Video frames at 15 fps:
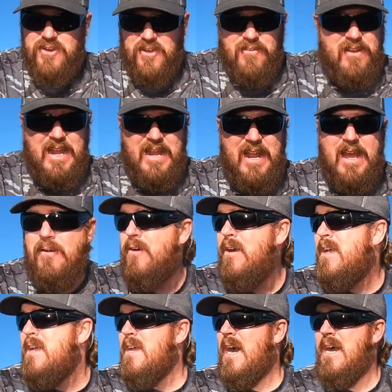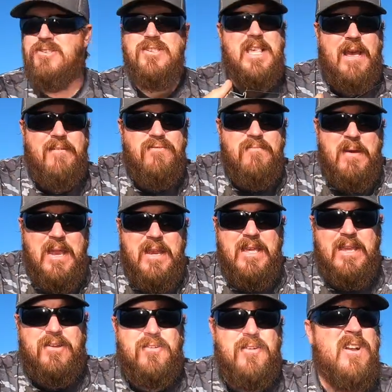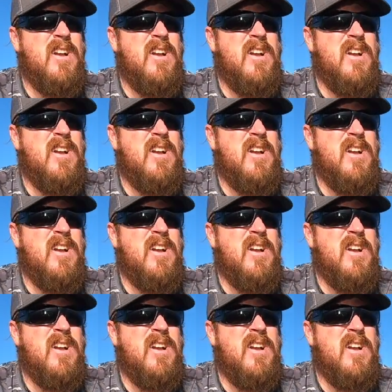are right now. I just haven't been here.